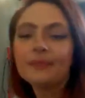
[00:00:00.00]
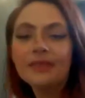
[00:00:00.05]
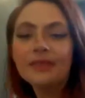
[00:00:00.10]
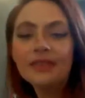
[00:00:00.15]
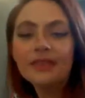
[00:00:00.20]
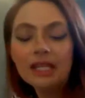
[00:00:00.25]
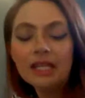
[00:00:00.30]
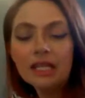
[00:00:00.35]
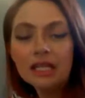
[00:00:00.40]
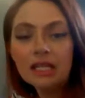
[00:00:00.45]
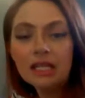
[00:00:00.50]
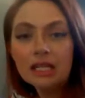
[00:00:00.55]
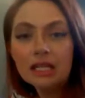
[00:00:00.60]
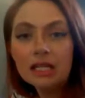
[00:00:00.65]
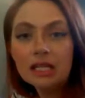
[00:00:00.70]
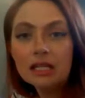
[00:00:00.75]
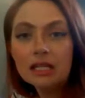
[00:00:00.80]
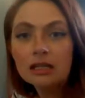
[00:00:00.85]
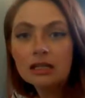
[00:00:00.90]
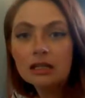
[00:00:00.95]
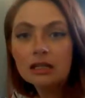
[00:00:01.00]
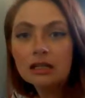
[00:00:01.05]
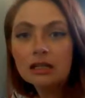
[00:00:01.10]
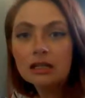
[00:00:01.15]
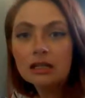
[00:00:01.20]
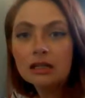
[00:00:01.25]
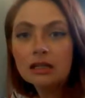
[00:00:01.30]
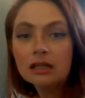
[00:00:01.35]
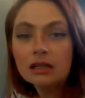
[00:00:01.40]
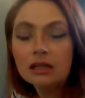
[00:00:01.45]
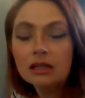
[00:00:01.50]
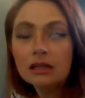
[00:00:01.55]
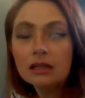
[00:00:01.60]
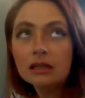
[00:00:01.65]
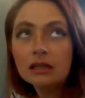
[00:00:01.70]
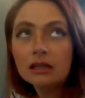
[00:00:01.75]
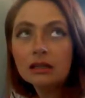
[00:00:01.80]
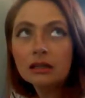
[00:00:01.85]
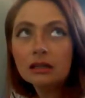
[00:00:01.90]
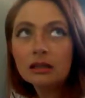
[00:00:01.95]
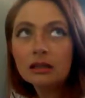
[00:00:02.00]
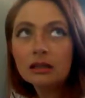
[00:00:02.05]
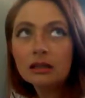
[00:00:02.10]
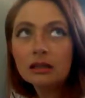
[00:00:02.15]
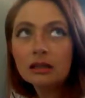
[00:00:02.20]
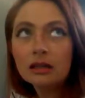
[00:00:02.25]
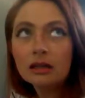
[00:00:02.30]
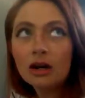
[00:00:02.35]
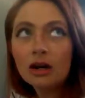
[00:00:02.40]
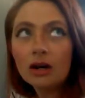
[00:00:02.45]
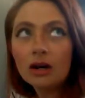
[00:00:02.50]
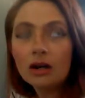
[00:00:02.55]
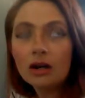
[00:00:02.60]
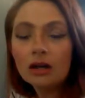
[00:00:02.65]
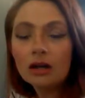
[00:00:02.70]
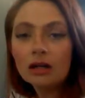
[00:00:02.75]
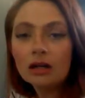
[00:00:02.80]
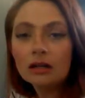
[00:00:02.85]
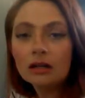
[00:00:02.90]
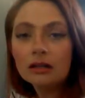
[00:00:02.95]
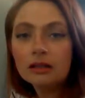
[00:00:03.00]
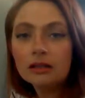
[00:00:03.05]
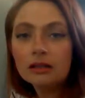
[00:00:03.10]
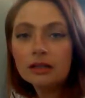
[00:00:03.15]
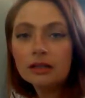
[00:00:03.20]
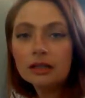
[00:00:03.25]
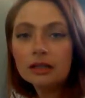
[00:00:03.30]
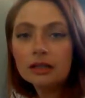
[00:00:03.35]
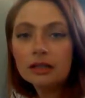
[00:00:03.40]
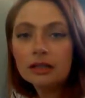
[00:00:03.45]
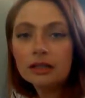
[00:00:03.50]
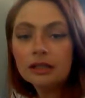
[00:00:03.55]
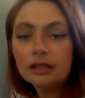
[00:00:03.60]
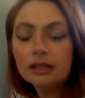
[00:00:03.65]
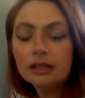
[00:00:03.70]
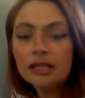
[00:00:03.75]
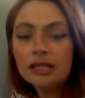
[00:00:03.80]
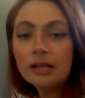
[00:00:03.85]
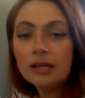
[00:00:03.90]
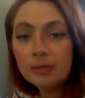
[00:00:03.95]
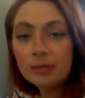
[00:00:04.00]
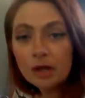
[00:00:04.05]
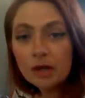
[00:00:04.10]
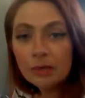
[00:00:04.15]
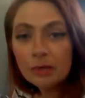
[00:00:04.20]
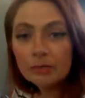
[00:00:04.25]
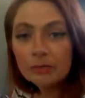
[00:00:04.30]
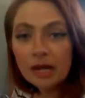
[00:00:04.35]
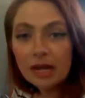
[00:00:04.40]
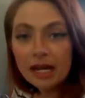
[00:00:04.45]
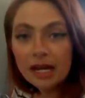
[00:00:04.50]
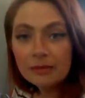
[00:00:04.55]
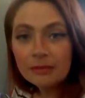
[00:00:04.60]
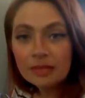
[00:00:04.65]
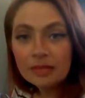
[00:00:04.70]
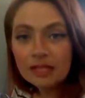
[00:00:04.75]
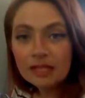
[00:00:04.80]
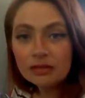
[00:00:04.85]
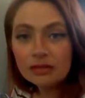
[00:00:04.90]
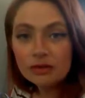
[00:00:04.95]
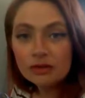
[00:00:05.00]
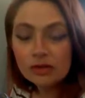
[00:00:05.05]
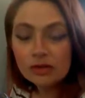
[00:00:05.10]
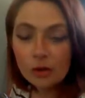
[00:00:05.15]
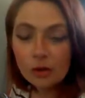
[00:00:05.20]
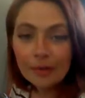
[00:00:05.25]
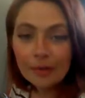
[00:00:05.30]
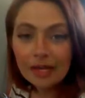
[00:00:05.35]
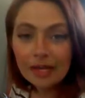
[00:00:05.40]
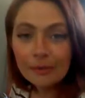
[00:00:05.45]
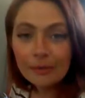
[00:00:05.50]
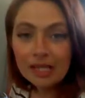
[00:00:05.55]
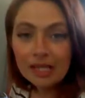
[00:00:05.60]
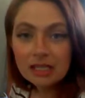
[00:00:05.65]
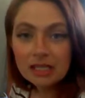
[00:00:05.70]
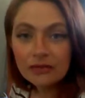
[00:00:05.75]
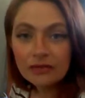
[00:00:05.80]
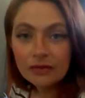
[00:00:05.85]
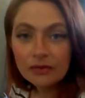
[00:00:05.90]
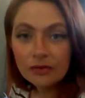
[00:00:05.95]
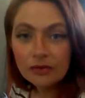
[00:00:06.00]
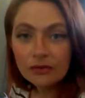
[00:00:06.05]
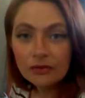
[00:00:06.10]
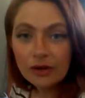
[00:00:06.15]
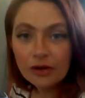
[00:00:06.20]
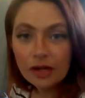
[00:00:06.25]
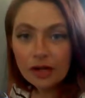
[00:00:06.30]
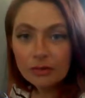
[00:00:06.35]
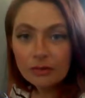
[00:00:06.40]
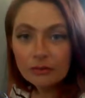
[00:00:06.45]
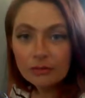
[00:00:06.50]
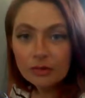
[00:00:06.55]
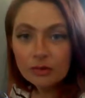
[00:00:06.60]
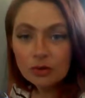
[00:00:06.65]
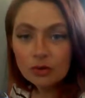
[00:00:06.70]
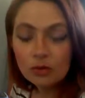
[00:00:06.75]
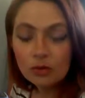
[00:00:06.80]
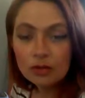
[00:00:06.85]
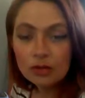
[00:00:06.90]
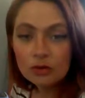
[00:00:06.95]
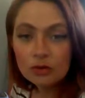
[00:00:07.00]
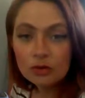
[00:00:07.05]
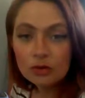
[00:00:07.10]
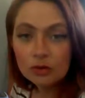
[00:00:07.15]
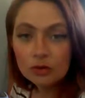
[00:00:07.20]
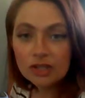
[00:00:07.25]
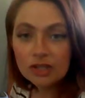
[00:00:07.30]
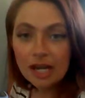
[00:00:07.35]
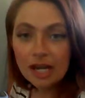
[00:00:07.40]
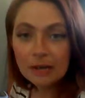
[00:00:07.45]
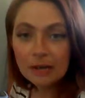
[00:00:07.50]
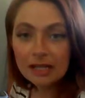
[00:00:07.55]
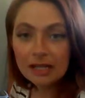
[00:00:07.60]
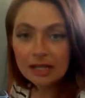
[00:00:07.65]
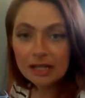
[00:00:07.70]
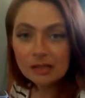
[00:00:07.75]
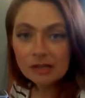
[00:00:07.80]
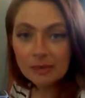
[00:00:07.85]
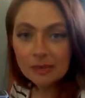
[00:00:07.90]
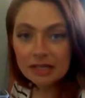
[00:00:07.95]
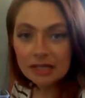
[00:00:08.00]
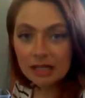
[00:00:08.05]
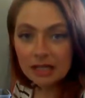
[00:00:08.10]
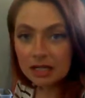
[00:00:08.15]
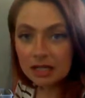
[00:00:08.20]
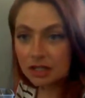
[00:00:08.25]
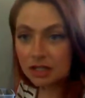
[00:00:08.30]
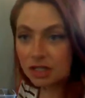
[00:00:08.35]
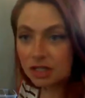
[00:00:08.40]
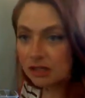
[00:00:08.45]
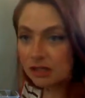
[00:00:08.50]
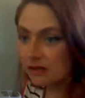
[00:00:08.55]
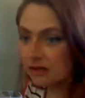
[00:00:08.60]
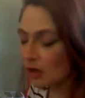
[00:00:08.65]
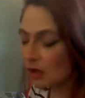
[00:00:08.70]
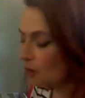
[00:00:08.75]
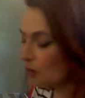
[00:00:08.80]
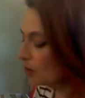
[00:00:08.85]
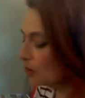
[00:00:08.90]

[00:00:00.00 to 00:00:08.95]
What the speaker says: the card keep an open mind, because your soulmate may differ from your usual type and expectation. So